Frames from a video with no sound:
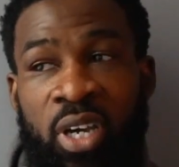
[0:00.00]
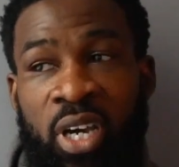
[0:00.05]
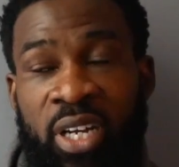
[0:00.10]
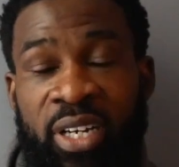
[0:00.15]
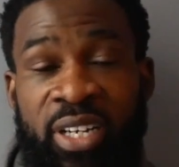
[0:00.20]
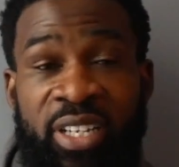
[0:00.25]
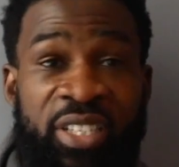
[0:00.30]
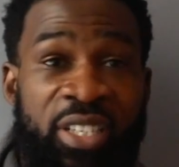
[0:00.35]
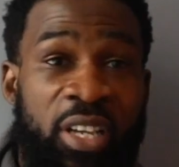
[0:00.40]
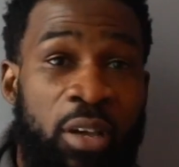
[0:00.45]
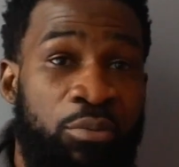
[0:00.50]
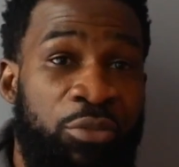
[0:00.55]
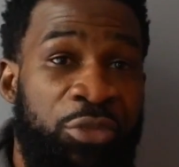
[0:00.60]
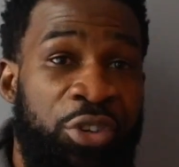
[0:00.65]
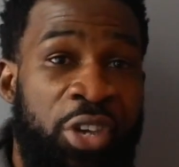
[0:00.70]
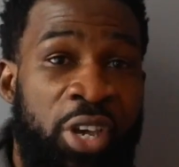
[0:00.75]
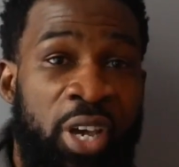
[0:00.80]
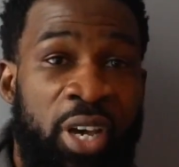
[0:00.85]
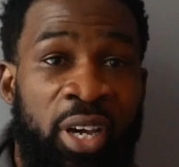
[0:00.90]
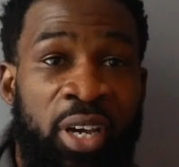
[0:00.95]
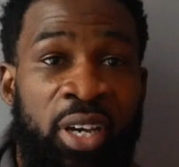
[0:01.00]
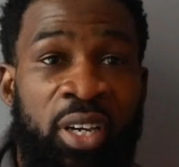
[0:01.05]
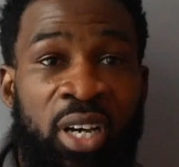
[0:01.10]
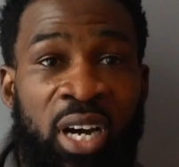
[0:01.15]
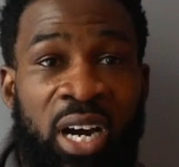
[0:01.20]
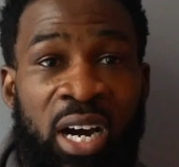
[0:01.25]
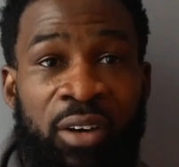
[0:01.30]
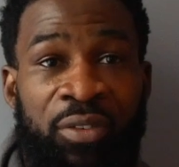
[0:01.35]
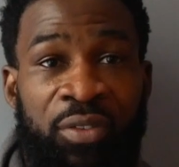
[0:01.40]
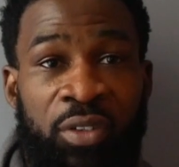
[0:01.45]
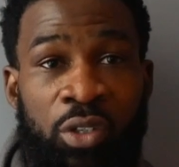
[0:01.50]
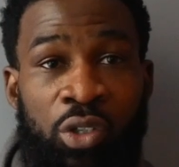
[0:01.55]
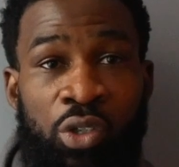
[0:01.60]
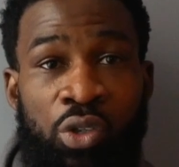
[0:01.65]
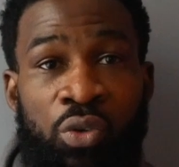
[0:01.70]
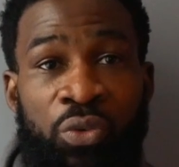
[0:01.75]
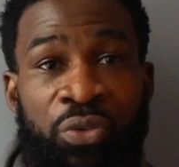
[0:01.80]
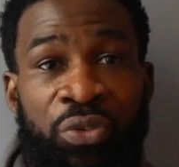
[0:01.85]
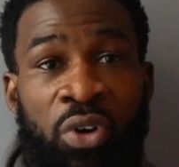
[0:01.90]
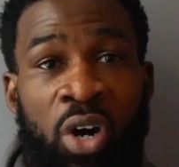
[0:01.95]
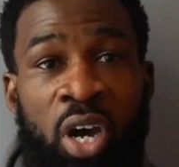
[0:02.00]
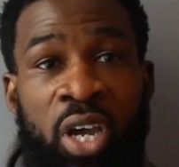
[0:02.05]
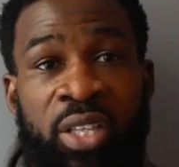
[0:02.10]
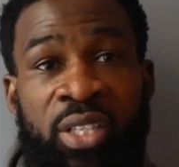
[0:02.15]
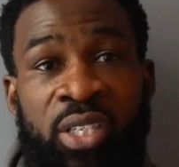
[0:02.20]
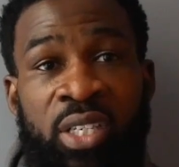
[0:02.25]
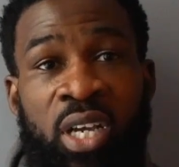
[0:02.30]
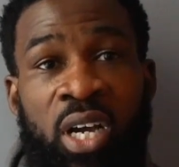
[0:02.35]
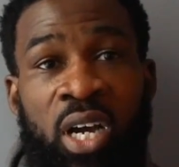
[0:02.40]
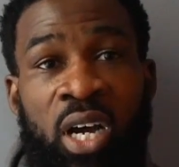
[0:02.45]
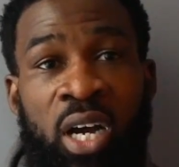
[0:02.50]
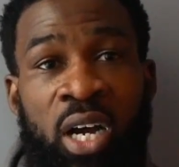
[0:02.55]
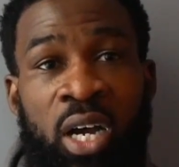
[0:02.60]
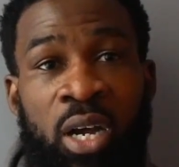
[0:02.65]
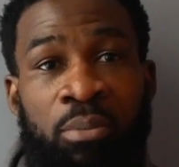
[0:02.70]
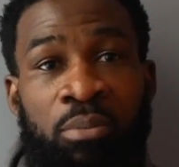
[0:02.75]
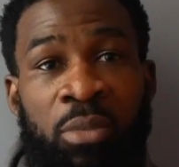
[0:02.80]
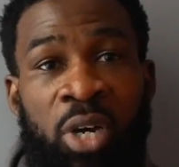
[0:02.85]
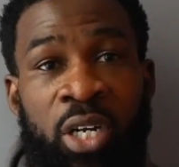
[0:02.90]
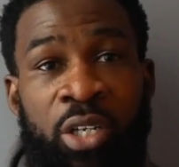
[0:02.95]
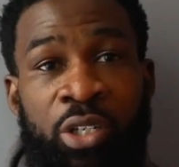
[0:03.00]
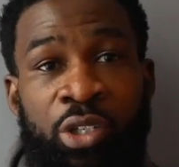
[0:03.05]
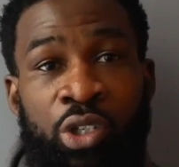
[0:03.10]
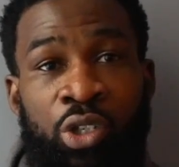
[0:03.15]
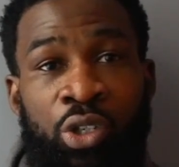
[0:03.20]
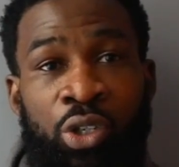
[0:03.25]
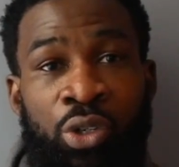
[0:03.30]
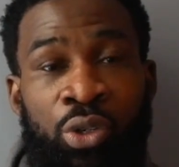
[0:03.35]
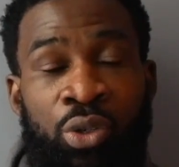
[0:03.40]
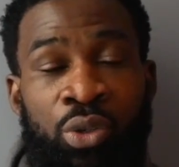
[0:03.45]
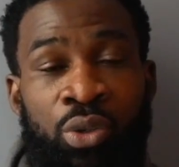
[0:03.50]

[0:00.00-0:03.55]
And the same year, after two fights, I managed to